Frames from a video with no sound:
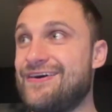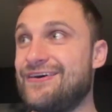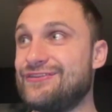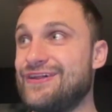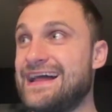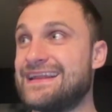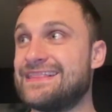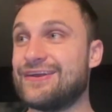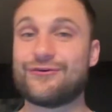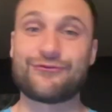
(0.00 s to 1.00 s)
how a lot
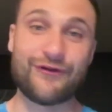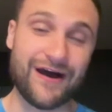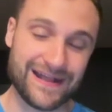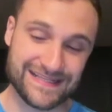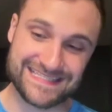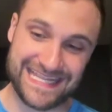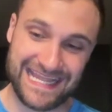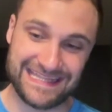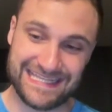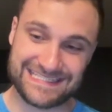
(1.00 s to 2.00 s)
of their runs
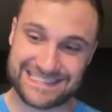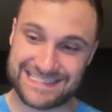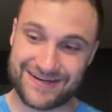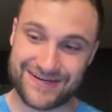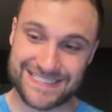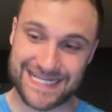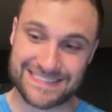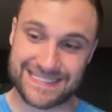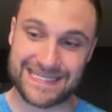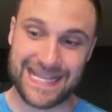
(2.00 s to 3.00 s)
in this series
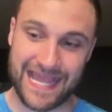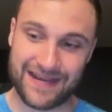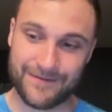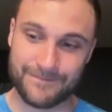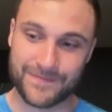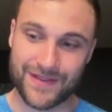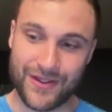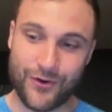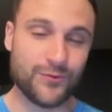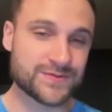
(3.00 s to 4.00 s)
against Indiana,
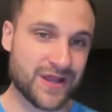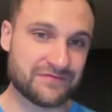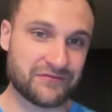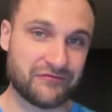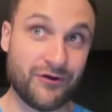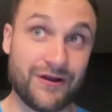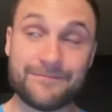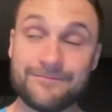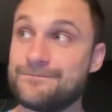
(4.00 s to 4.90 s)
who was off the floor?